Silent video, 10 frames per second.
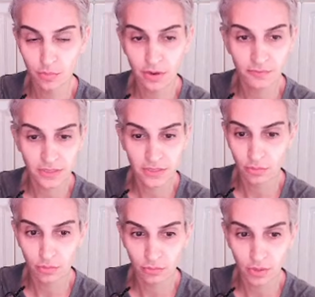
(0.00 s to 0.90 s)

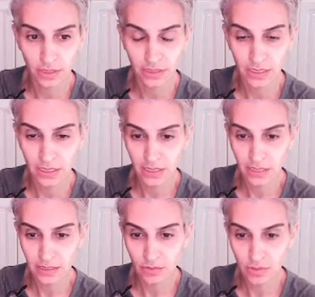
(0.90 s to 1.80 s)
profitable one,
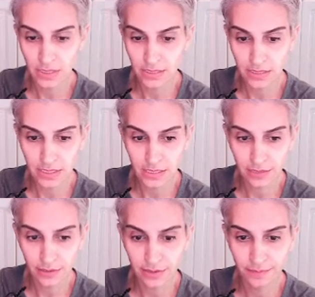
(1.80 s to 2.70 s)
as you can see
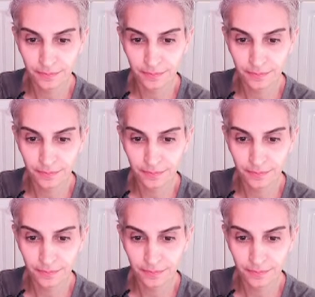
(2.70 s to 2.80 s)
here